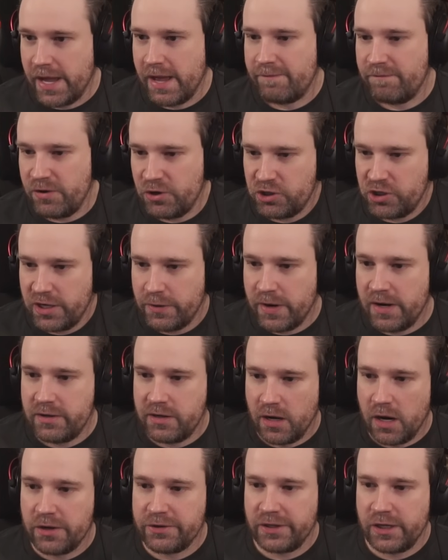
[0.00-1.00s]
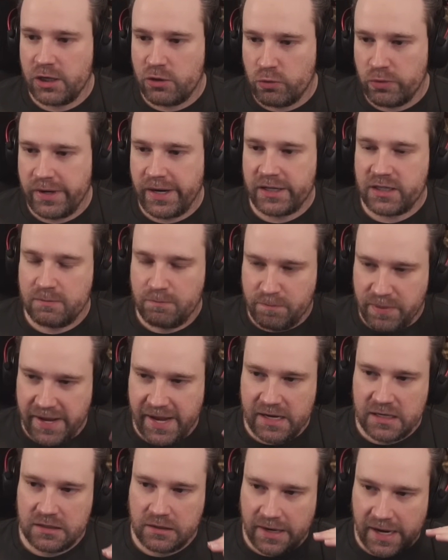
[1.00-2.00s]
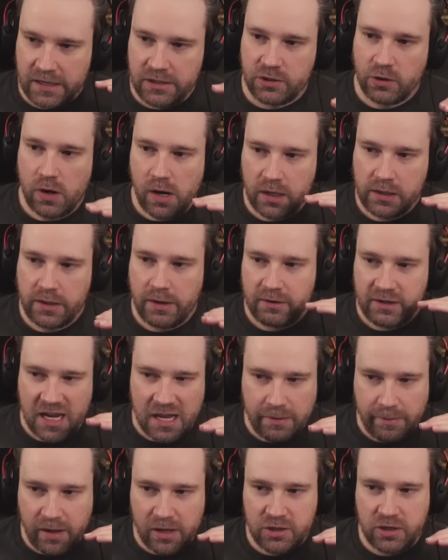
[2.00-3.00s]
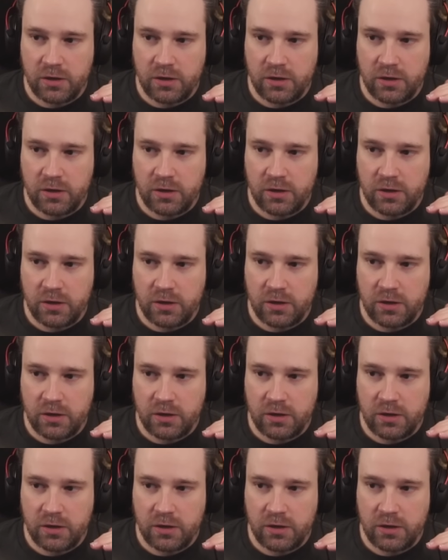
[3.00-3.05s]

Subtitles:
Visionary does increase baseline Dark Layer damage.